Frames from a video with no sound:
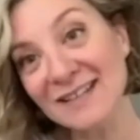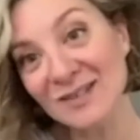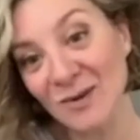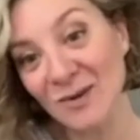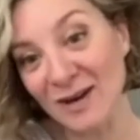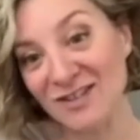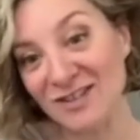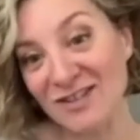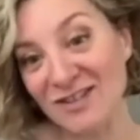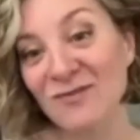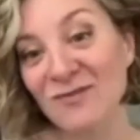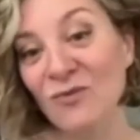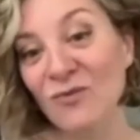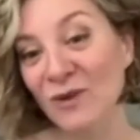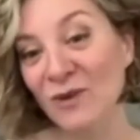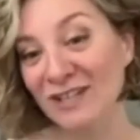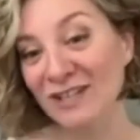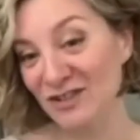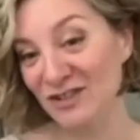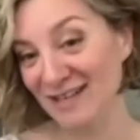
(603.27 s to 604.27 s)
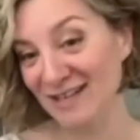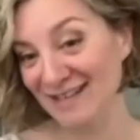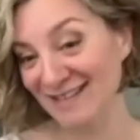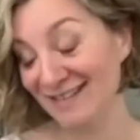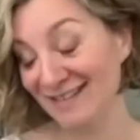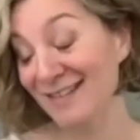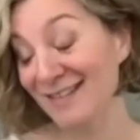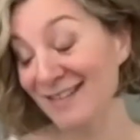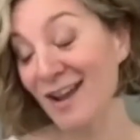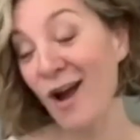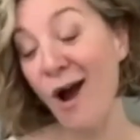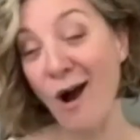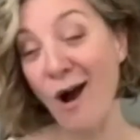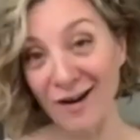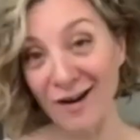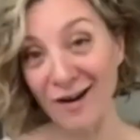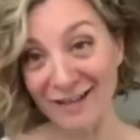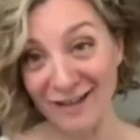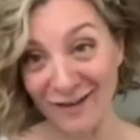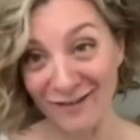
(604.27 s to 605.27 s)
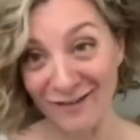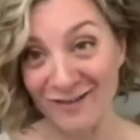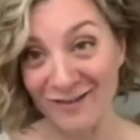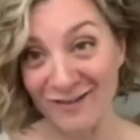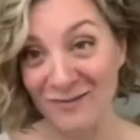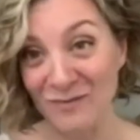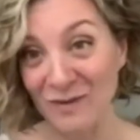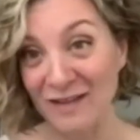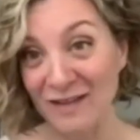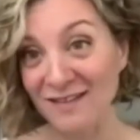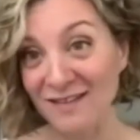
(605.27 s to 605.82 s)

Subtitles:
question, which is audio, because